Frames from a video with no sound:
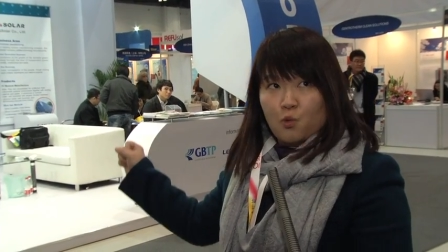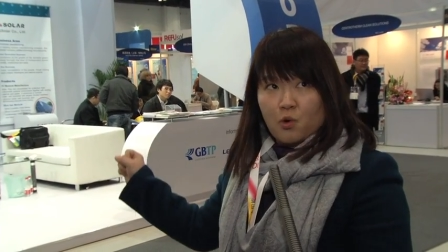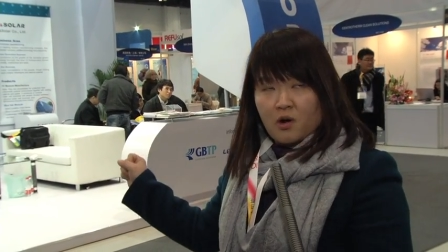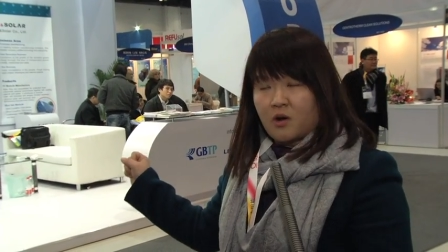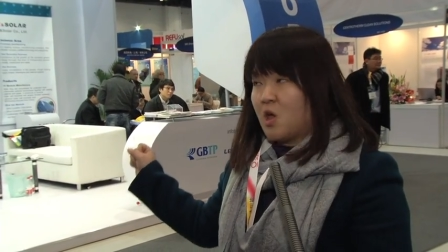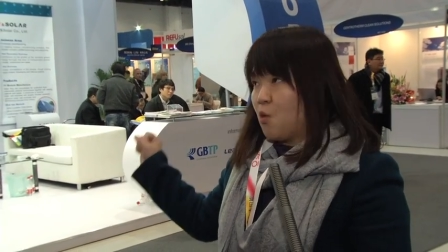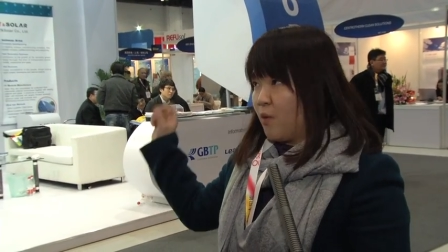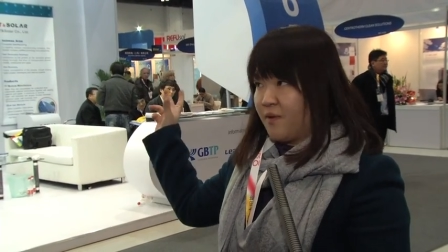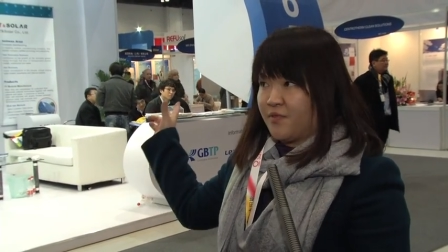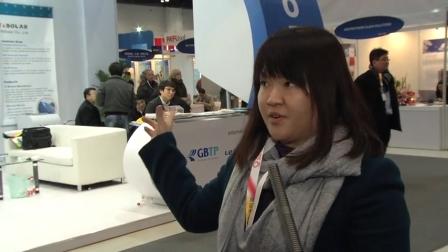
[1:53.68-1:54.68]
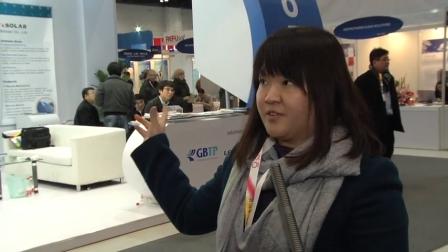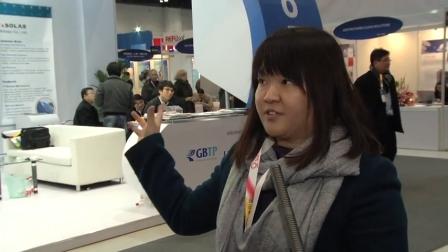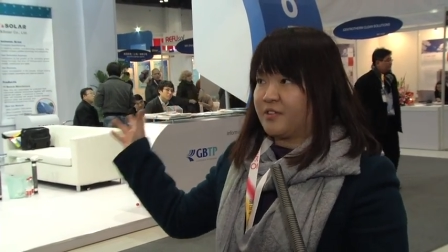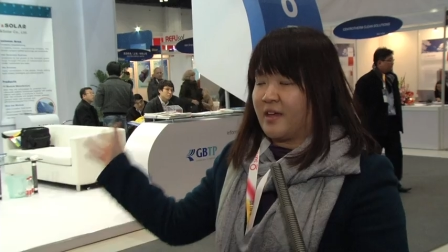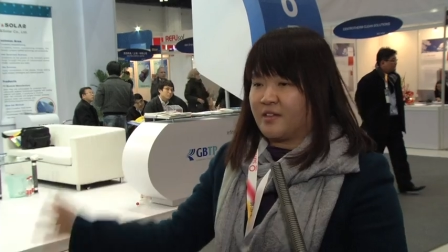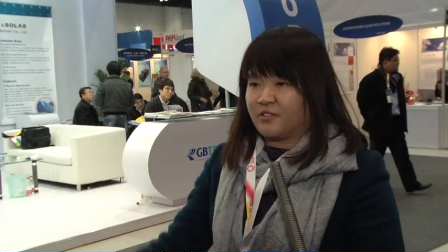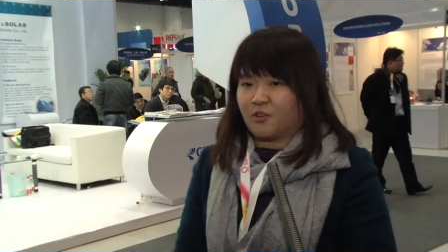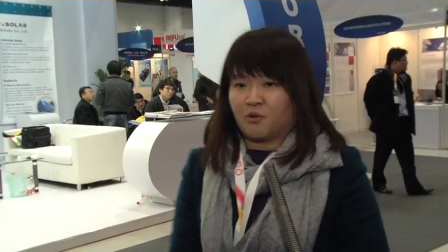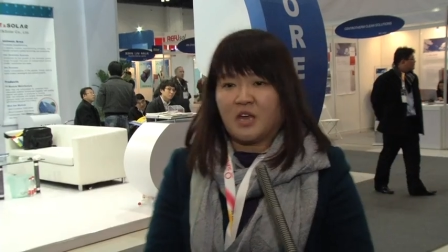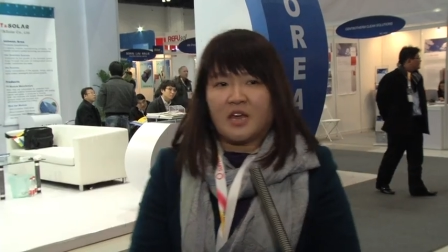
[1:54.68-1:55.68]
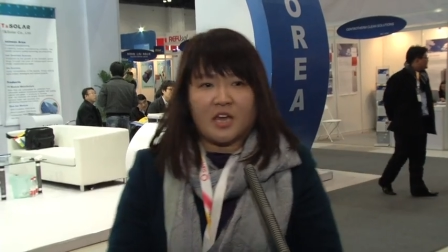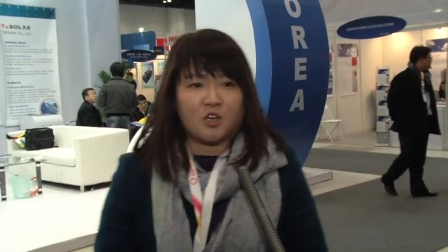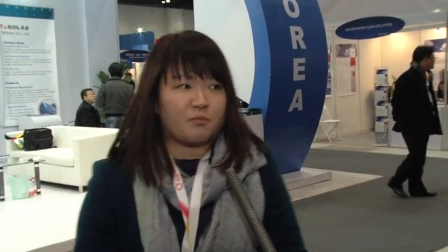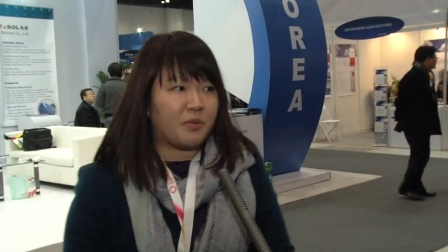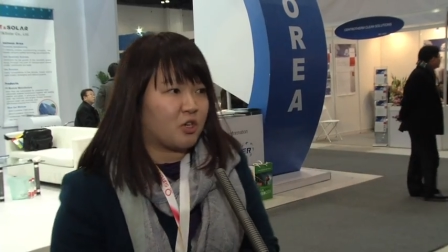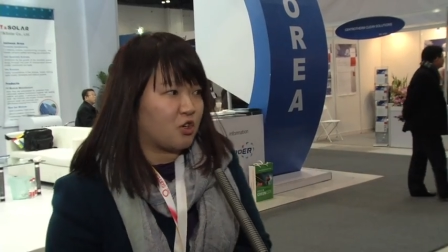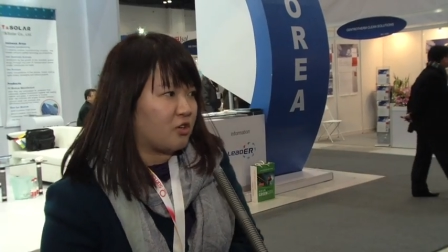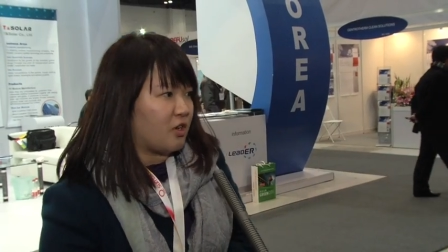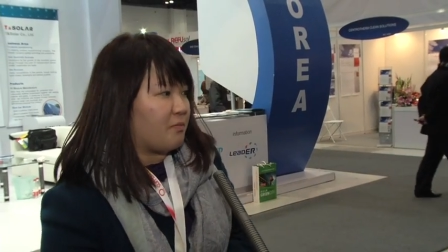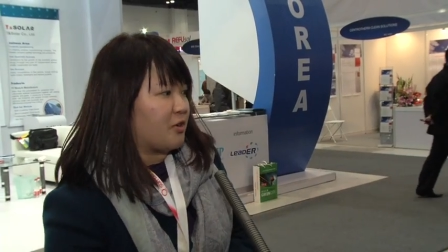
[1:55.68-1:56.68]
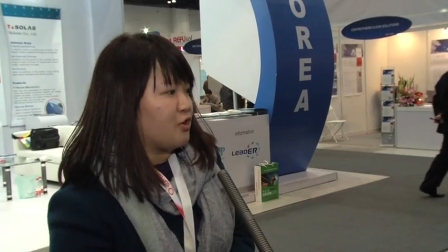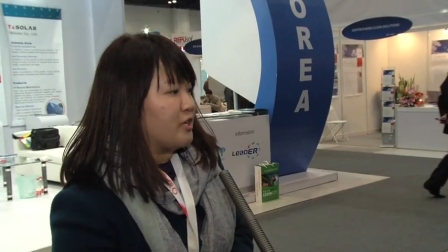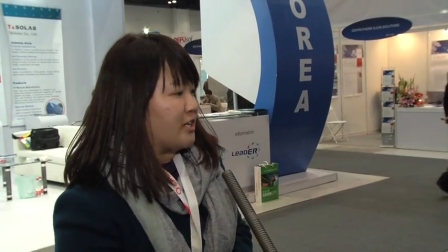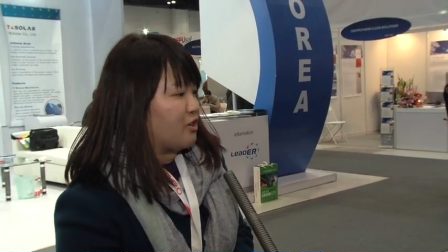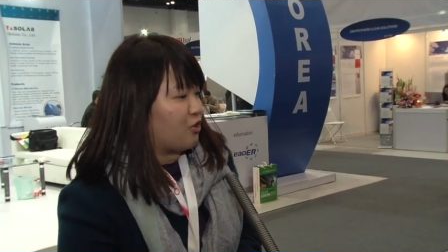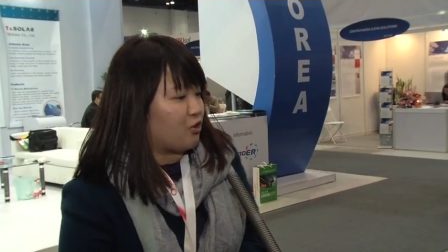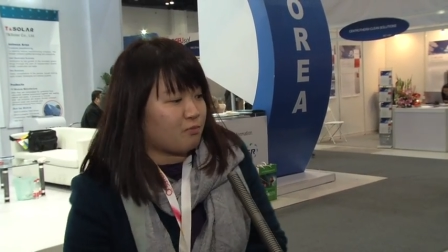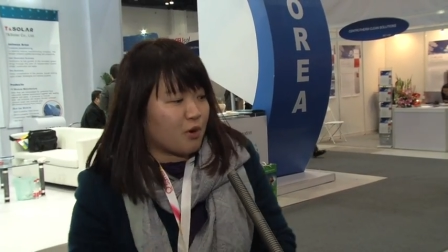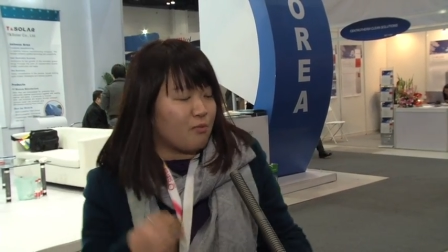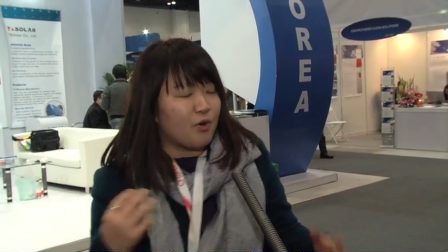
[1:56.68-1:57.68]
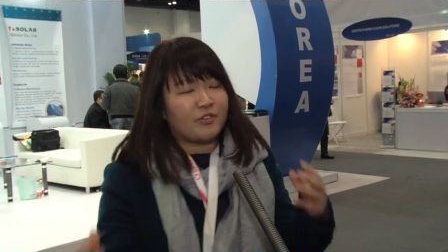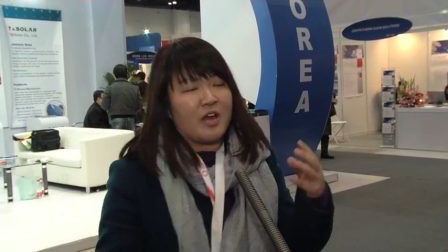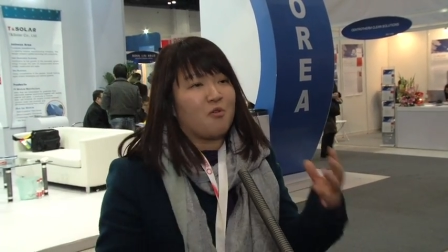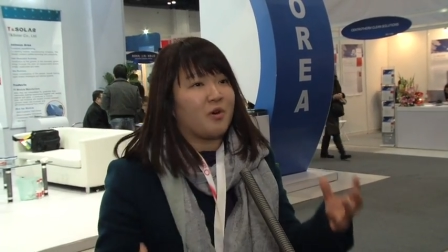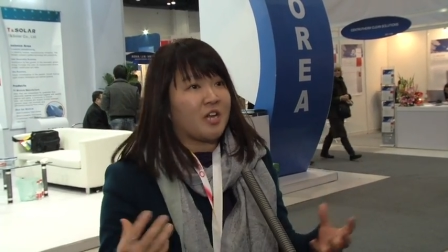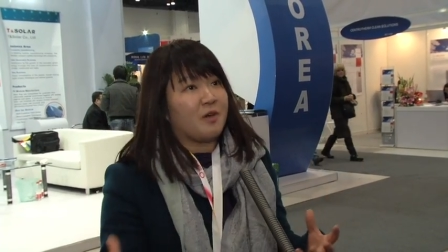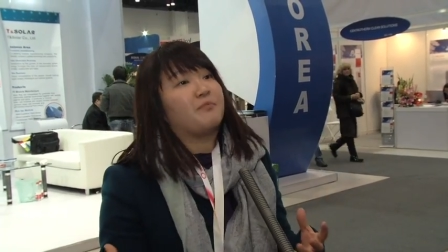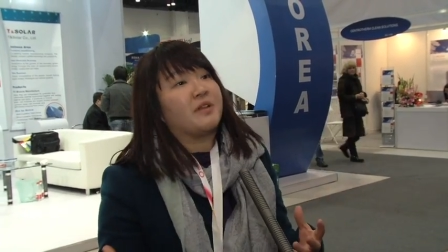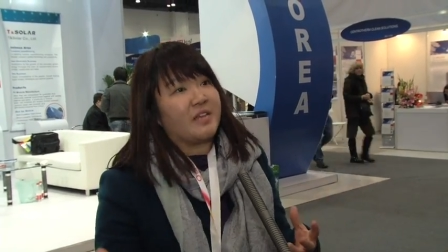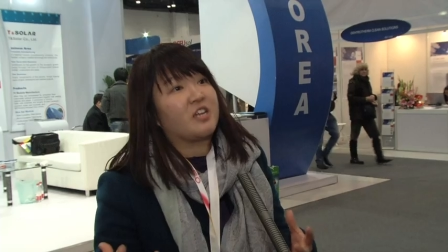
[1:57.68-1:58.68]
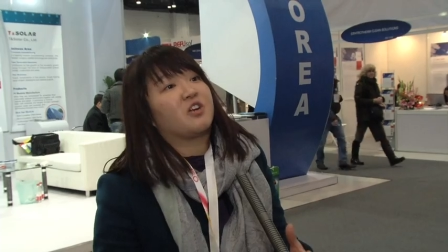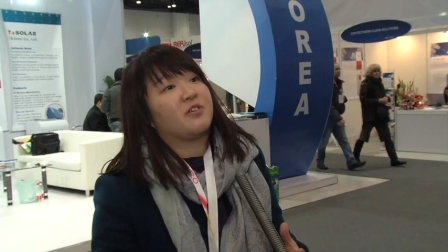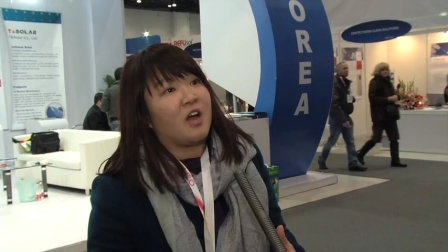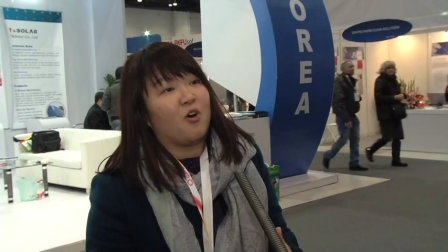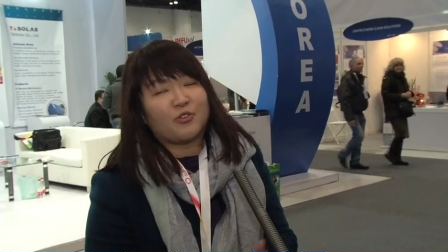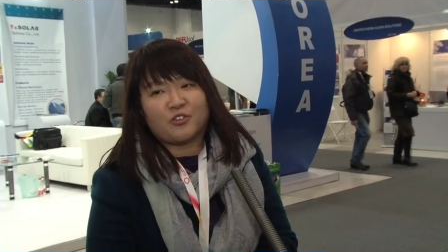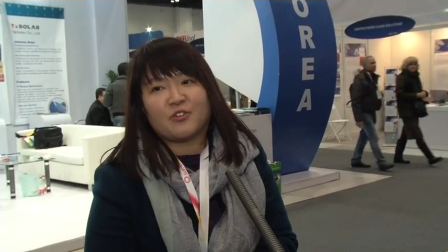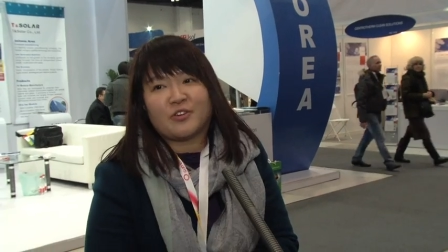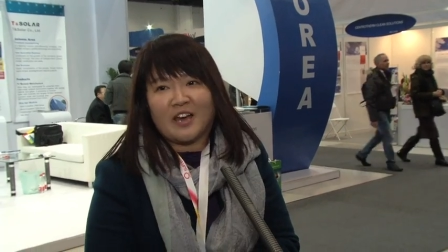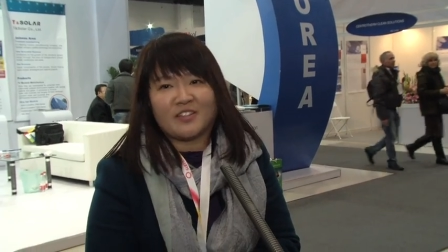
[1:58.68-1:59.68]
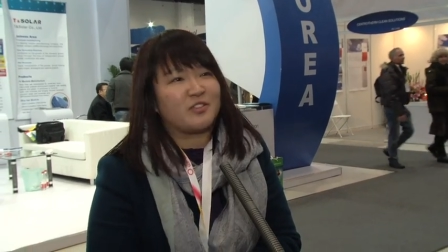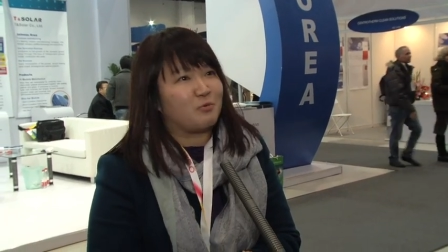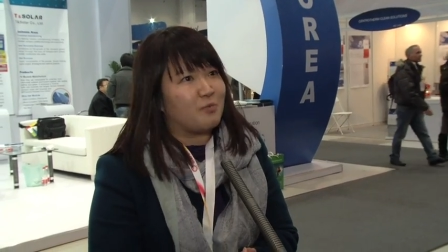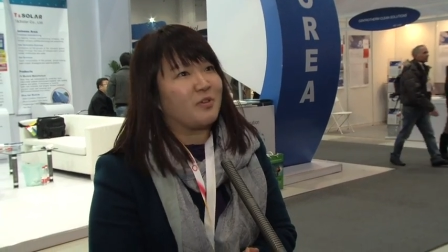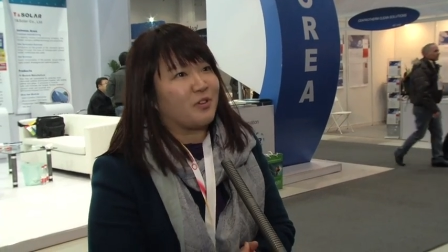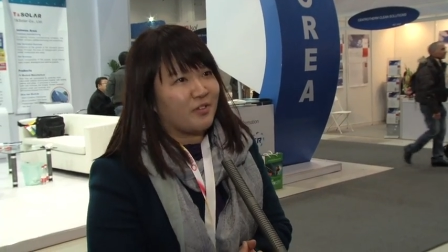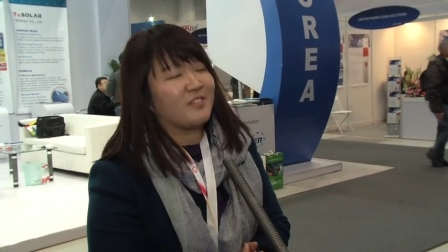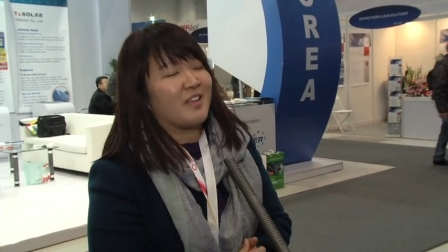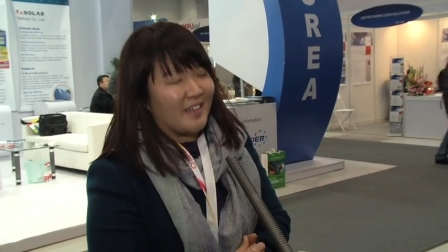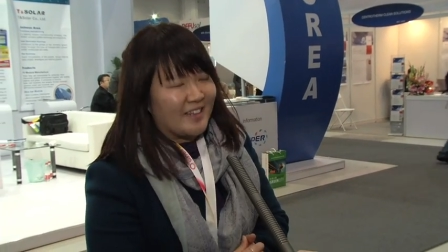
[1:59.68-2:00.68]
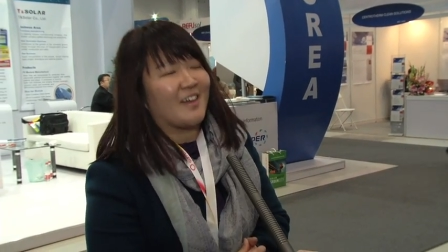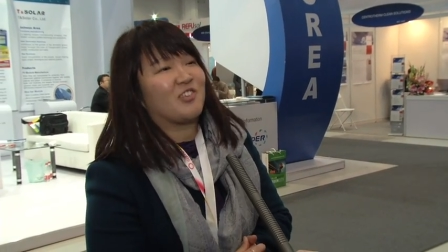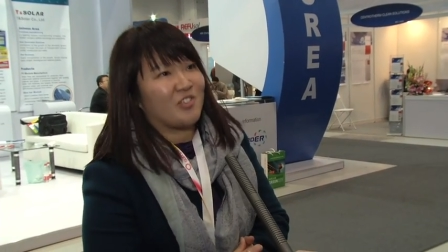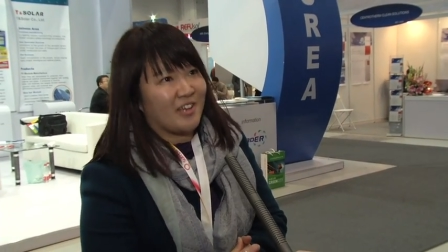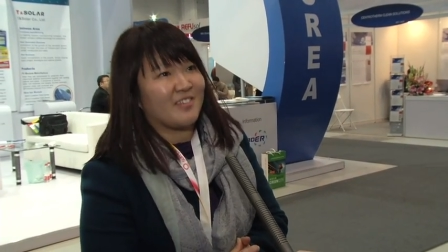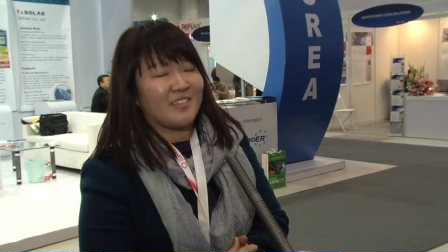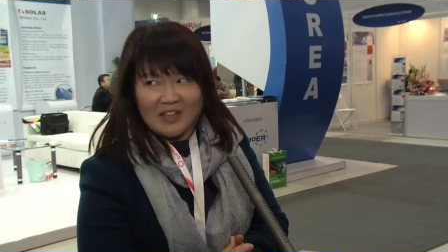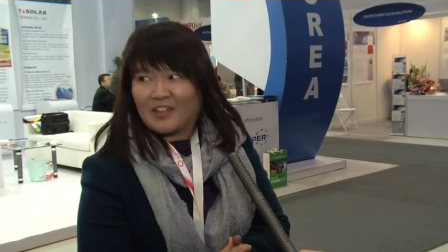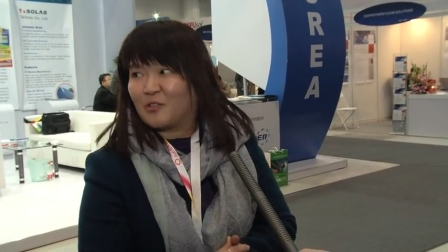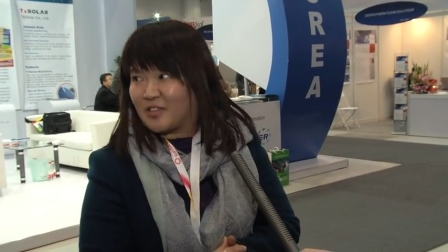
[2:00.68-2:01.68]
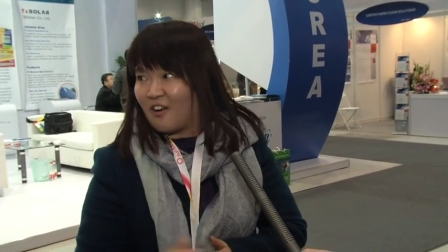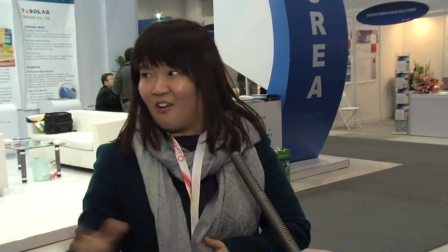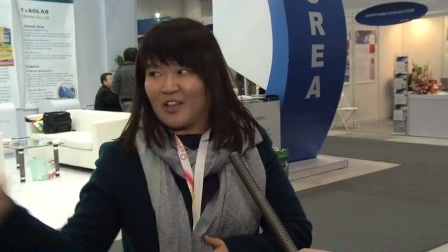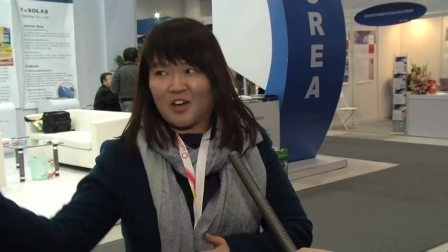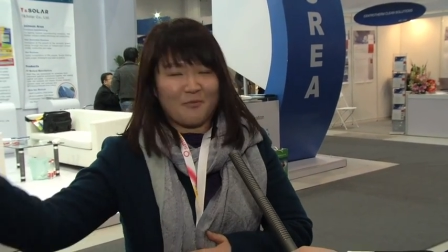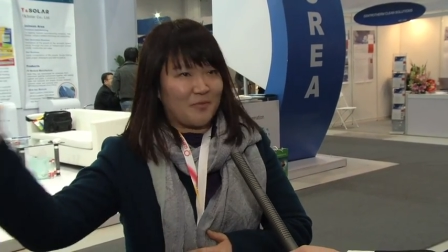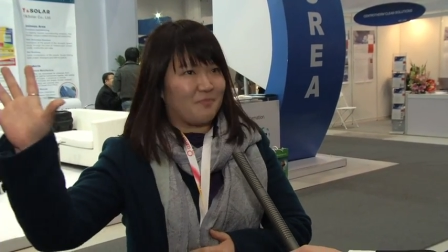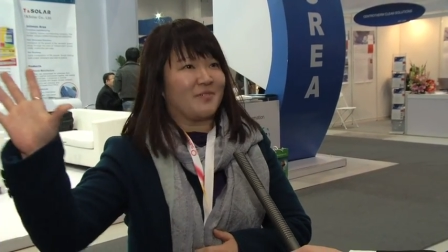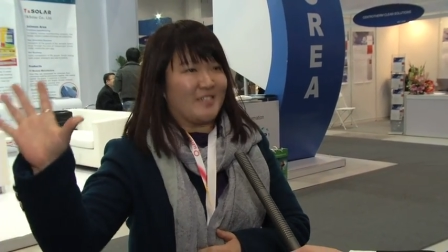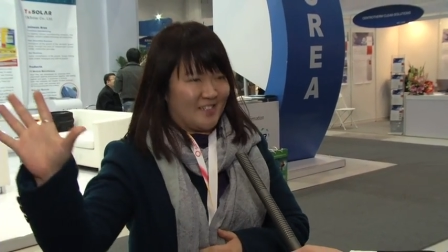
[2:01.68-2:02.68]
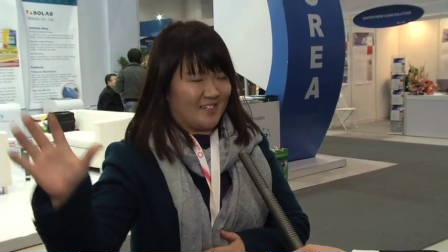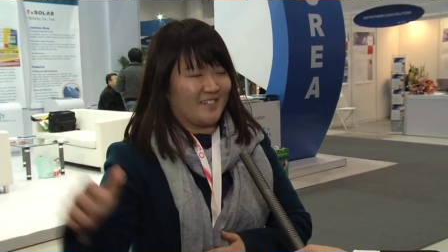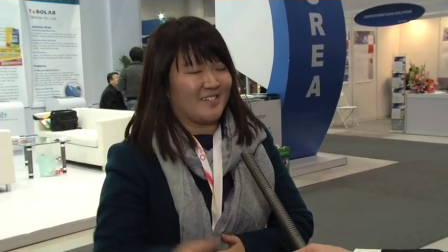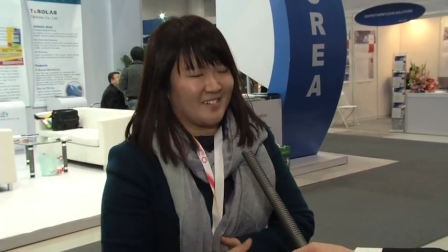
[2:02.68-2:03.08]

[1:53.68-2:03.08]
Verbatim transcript: or wafers. And so it could be good opportunity to promote our company in Korea. Also, yeah, this will be good and nice chance. And there are a lot of people here.